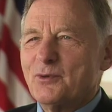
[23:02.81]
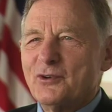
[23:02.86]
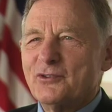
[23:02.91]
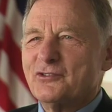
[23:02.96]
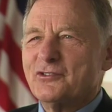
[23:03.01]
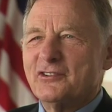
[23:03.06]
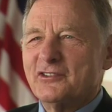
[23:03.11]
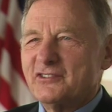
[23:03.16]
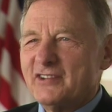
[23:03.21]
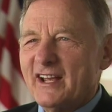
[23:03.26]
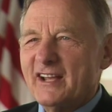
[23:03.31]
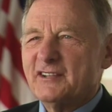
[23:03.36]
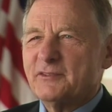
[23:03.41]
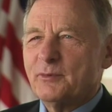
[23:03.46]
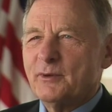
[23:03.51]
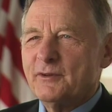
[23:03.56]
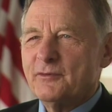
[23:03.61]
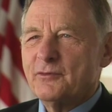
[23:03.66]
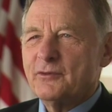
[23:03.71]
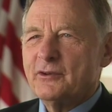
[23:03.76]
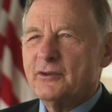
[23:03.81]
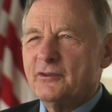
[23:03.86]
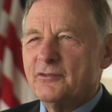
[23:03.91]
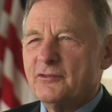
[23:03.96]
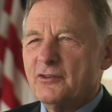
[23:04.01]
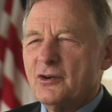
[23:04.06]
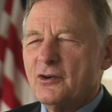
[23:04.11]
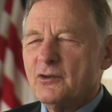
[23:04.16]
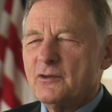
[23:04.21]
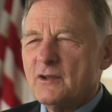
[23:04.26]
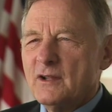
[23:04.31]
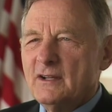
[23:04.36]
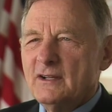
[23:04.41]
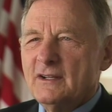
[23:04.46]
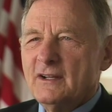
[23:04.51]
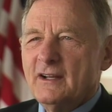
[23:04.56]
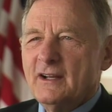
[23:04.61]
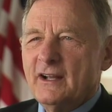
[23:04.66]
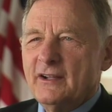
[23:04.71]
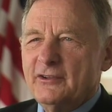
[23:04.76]
person that's asked me for your vote.
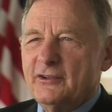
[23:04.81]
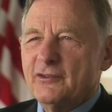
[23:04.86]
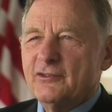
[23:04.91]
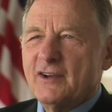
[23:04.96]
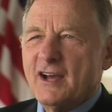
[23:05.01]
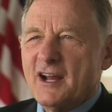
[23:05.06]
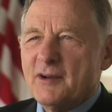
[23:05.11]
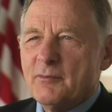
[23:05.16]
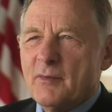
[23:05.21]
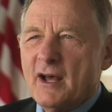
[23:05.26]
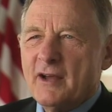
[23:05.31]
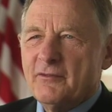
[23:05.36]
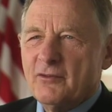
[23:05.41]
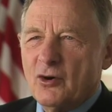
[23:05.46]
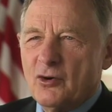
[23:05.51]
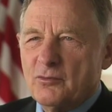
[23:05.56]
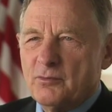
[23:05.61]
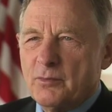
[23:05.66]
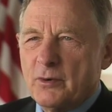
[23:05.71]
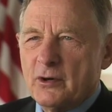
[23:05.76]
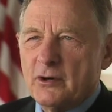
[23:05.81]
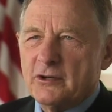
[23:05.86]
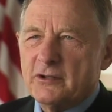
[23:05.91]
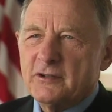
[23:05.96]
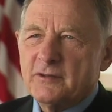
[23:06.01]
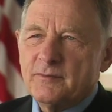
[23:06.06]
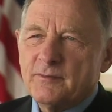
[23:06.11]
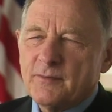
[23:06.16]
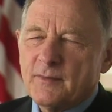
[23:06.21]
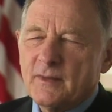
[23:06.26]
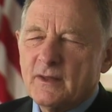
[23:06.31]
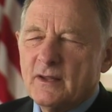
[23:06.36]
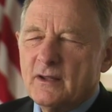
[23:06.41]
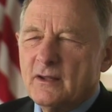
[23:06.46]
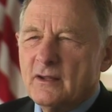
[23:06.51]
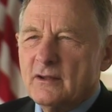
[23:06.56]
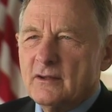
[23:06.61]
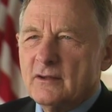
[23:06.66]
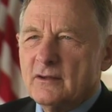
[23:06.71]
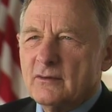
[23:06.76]
You've got my vote, Birch."
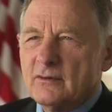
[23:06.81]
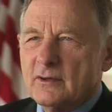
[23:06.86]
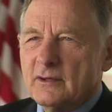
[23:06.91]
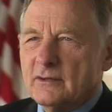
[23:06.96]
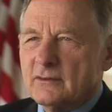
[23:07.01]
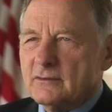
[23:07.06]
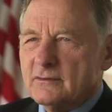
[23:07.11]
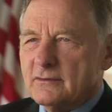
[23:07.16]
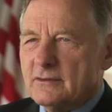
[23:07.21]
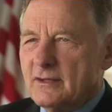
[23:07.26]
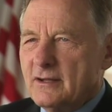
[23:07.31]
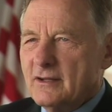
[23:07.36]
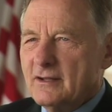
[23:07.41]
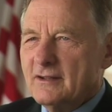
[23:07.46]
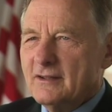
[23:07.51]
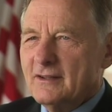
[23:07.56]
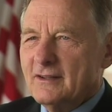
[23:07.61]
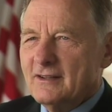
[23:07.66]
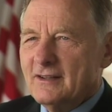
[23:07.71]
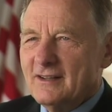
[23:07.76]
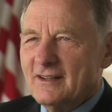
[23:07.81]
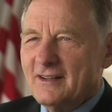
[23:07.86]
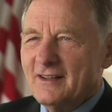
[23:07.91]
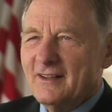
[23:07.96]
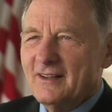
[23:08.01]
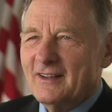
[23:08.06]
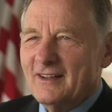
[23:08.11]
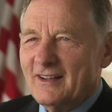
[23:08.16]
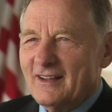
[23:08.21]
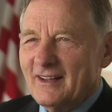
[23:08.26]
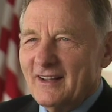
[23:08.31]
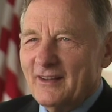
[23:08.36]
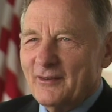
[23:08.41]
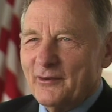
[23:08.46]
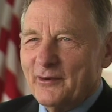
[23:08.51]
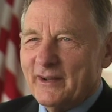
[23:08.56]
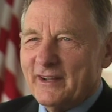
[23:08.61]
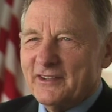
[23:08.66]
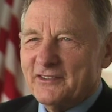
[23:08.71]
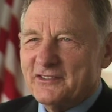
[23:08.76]
Well,
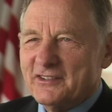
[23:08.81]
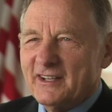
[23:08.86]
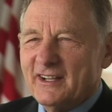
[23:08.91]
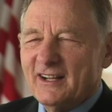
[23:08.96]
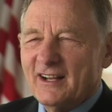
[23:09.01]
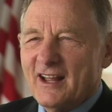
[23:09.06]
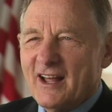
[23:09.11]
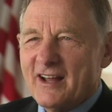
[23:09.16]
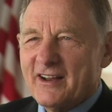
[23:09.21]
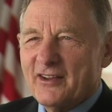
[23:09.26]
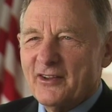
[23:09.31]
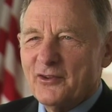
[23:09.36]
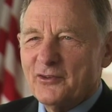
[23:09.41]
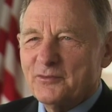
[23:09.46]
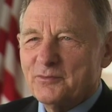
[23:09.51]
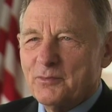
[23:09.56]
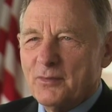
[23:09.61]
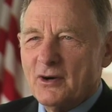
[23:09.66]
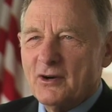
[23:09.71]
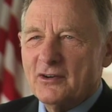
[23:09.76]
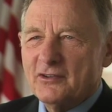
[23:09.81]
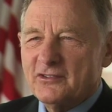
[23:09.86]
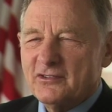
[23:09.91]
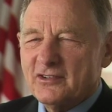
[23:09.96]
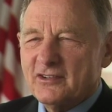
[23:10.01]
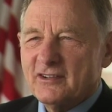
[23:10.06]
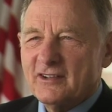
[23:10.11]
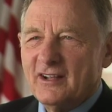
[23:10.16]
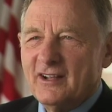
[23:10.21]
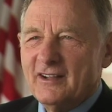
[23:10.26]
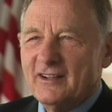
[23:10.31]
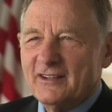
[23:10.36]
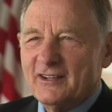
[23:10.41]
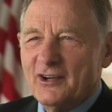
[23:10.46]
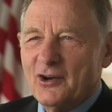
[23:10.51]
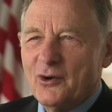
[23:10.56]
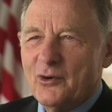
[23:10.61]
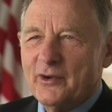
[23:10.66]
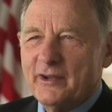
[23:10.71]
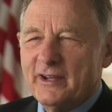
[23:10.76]
we could see a lot of those Birch
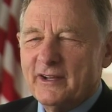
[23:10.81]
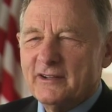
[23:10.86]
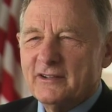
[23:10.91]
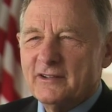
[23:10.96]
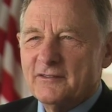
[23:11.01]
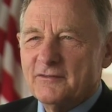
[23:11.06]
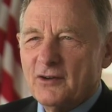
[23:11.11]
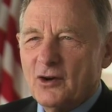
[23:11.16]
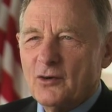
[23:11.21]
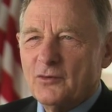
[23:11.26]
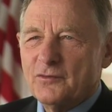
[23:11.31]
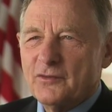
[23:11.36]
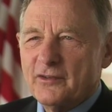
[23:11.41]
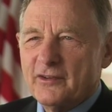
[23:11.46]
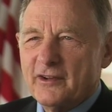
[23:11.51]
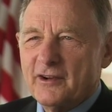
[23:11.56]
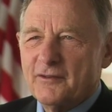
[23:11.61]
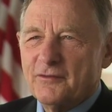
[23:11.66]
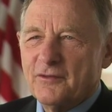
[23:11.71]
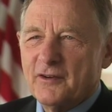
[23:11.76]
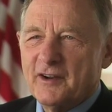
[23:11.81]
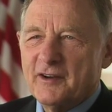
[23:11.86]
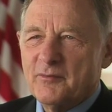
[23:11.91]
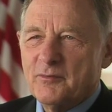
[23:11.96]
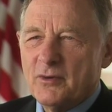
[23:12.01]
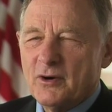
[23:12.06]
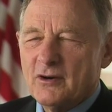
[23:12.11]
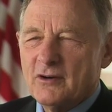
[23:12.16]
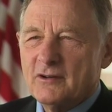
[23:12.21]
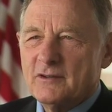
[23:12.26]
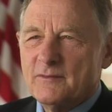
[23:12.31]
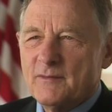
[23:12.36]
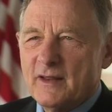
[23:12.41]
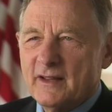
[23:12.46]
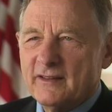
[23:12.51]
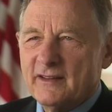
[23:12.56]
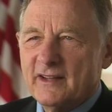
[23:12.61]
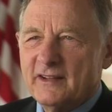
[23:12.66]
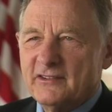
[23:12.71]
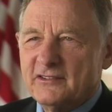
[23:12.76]
going in to vote for their friend Bert,
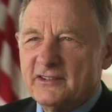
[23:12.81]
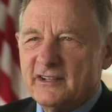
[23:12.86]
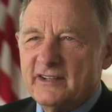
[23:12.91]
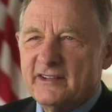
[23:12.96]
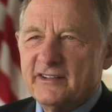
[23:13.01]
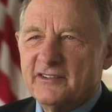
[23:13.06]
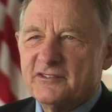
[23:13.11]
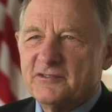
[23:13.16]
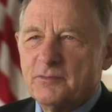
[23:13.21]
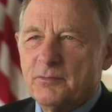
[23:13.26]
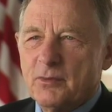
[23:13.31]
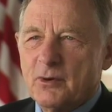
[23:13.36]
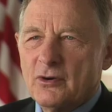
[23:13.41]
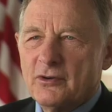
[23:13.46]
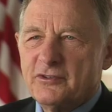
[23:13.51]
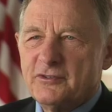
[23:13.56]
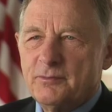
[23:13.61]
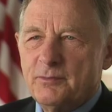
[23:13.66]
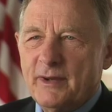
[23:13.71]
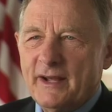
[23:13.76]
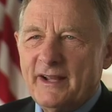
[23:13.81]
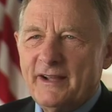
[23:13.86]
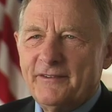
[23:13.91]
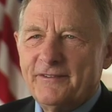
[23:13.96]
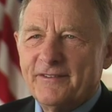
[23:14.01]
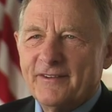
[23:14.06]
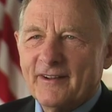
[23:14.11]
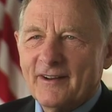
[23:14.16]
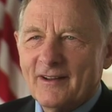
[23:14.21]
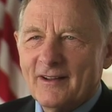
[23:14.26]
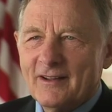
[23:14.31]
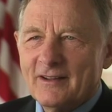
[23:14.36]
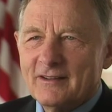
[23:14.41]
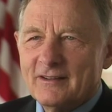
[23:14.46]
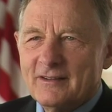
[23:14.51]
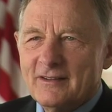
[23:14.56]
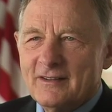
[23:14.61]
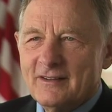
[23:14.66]
and they'd see this Birch Bayh fella,